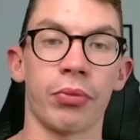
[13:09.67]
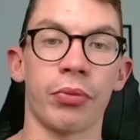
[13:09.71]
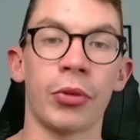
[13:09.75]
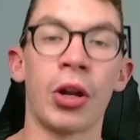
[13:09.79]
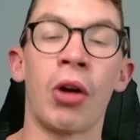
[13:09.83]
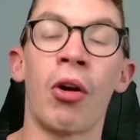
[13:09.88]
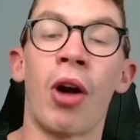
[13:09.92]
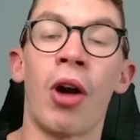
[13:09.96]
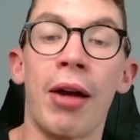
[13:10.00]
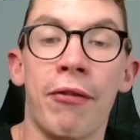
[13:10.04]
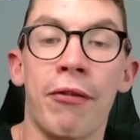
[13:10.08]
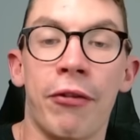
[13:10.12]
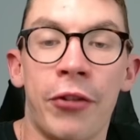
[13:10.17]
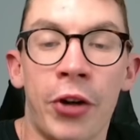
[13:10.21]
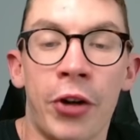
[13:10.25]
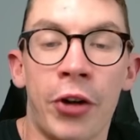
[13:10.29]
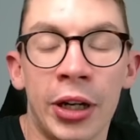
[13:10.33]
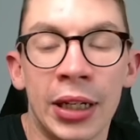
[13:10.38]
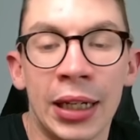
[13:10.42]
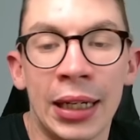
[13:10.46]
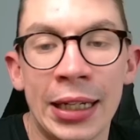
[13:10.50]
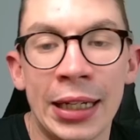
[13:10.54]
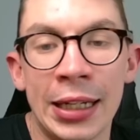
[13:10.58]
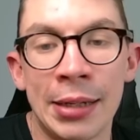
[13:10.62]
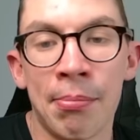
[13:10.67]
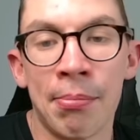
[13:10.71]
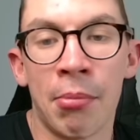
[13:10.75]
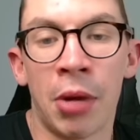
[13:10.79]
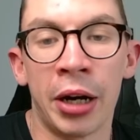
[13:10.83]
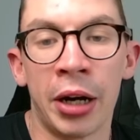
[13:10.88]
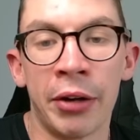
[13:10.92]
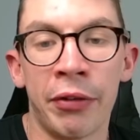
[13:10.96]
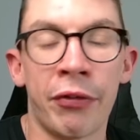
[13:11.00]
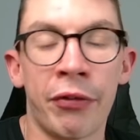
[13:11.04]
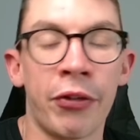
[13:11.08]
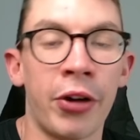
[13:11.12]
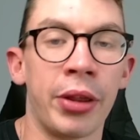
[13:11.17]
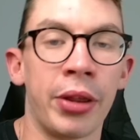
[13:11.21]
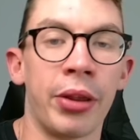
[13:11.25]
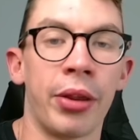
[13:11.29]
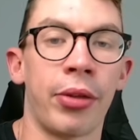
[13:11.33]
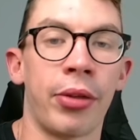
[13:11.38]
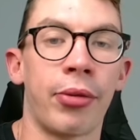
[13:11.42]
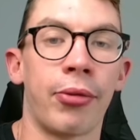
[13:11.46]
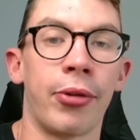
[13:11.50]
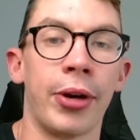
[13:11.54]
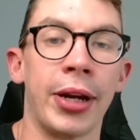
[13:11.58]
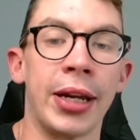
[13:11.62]
All right, and finally, my front
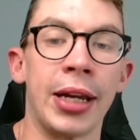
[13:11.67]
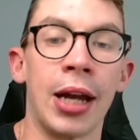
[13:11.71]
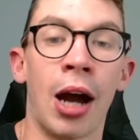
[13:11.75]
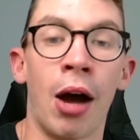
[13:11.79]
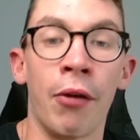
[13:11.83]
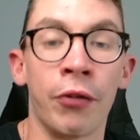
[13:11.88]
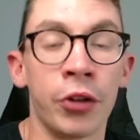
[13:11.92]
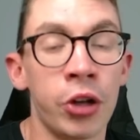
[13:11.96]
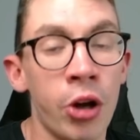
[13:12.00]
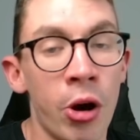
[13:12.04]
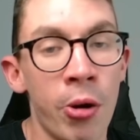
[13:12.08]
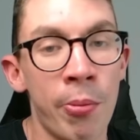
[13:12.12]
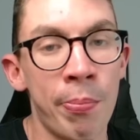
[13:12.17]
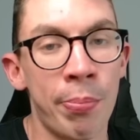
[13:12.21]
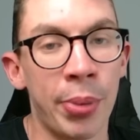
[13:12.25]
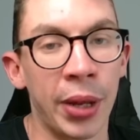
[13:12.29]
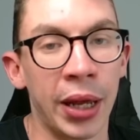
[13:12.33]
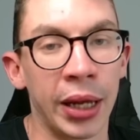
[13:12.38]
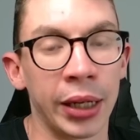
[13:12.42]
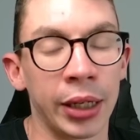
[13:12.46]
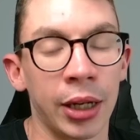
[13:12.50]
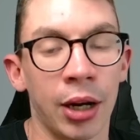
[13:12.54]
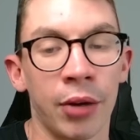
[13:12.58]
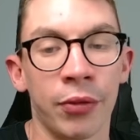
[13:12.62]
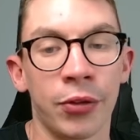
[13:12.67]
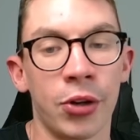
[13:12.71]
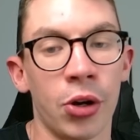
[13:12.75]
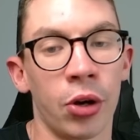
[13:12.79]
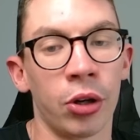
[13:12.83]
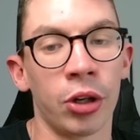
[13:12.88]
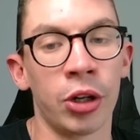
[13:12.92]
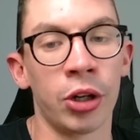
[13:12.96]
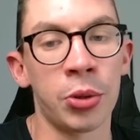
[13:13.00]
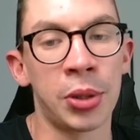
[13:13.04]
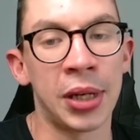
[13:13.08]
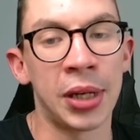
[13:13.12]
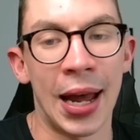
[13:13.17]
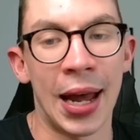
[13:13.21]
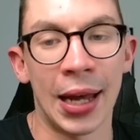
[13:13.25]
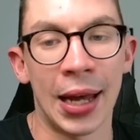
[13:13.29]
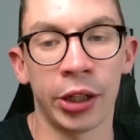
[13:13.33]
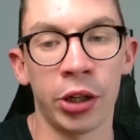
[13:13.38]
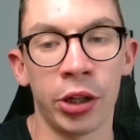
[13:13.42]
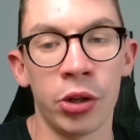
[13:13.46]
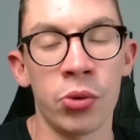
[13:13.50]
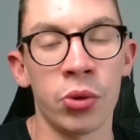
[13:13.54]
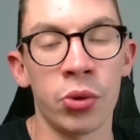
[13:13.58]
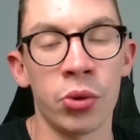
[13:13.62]
three. I've gone big. I've gone
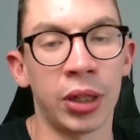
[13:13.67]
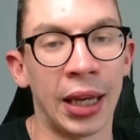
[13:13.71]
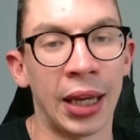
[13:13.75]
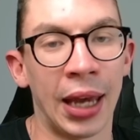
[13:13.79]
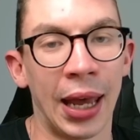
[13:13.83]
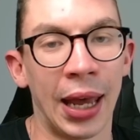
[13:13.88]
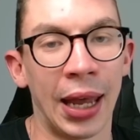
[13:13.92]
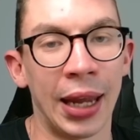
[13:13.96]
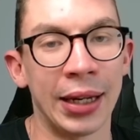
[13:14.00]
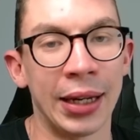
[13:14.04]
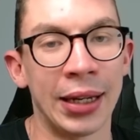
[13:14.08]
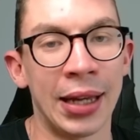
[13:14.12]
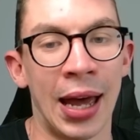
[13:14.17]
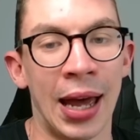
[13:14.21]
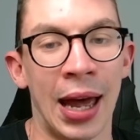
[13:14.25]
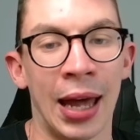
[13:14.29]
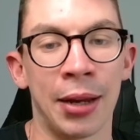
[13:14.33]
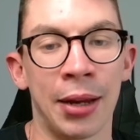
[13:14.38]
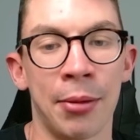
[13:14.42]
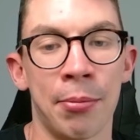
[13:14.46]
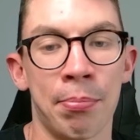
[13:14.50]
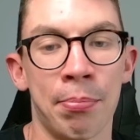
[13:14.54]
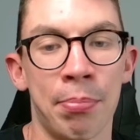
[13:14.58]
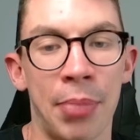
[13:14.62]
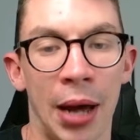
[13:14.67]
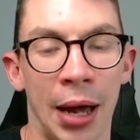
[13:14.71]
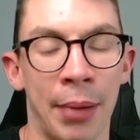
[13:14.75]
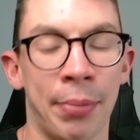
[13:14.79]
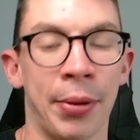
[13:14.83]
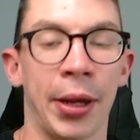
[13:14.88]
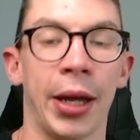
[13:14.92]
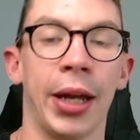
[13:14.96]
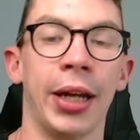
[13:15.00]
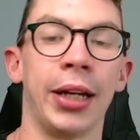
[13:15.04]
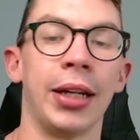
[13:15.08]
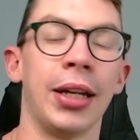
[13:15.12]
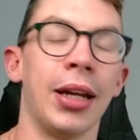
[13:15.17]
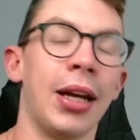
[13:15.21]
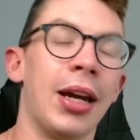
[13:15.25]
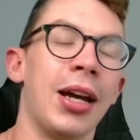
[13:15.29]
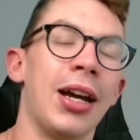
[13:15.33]
Lukaku, Kane, and Mbappe.